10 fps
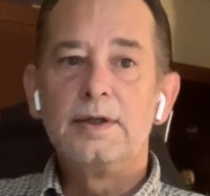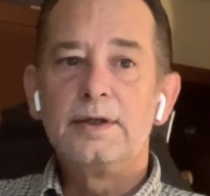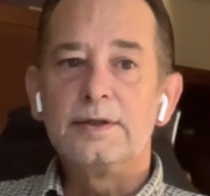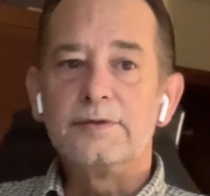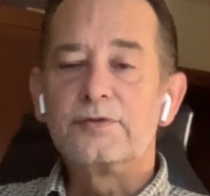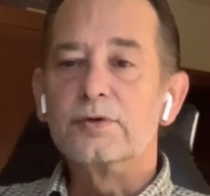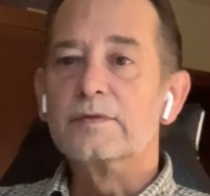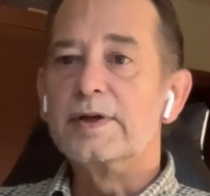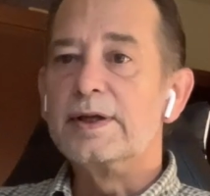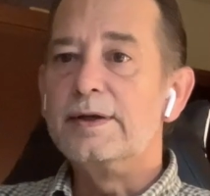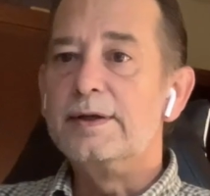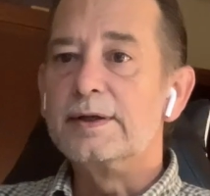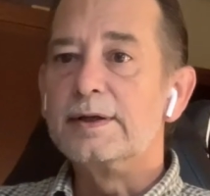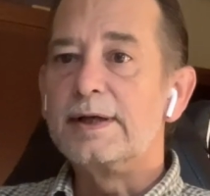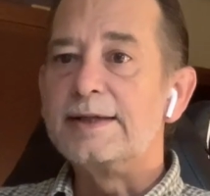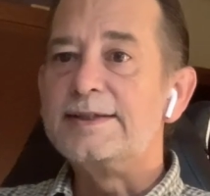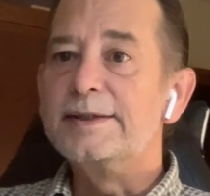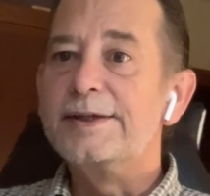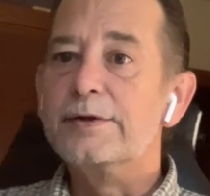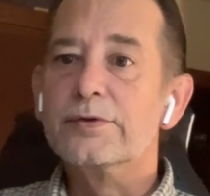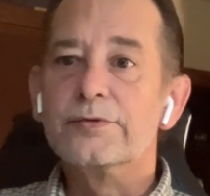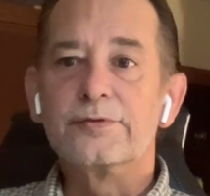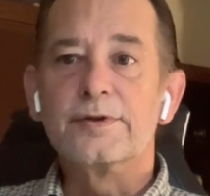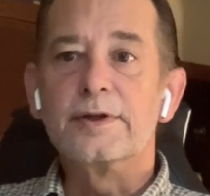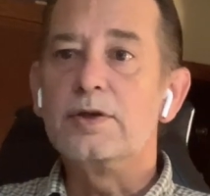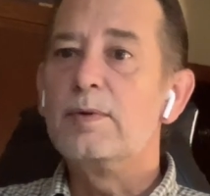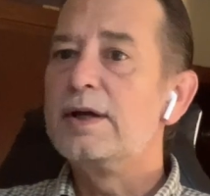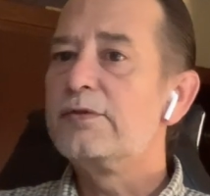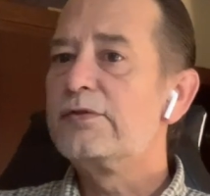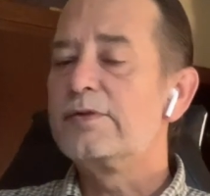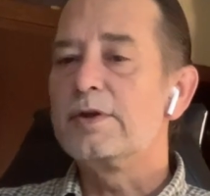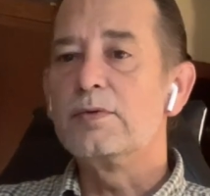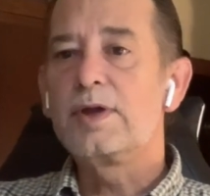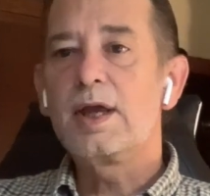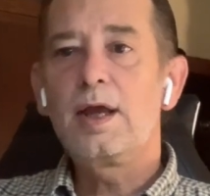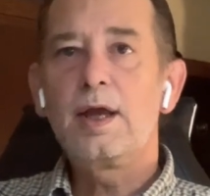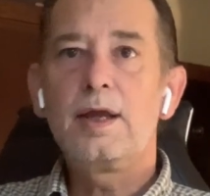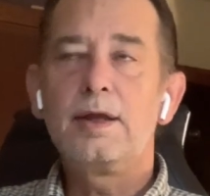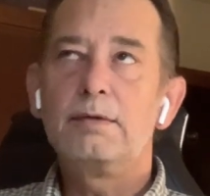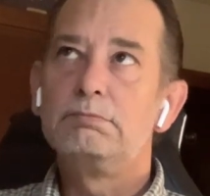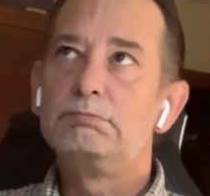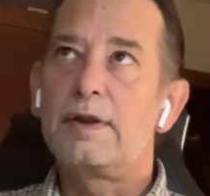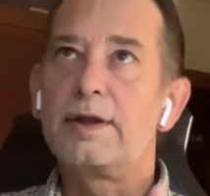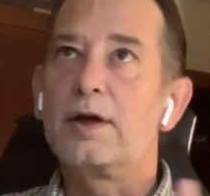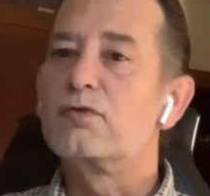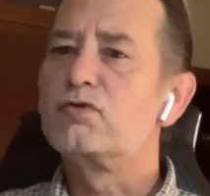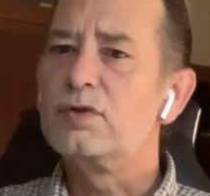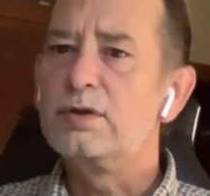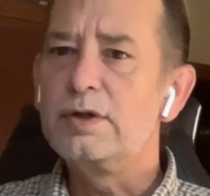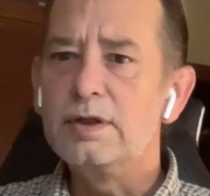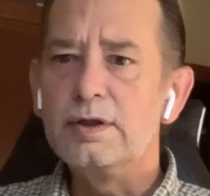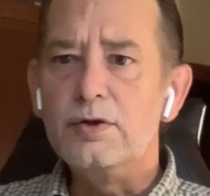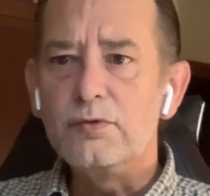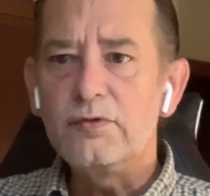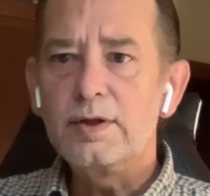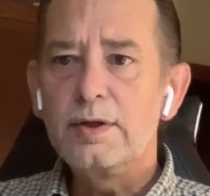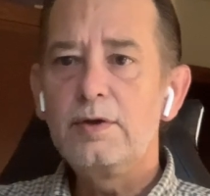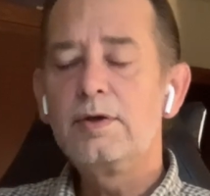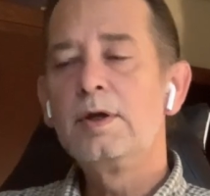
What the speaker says: that surveyed IT leaders in the US, the UK, I think Australia and New Zealand.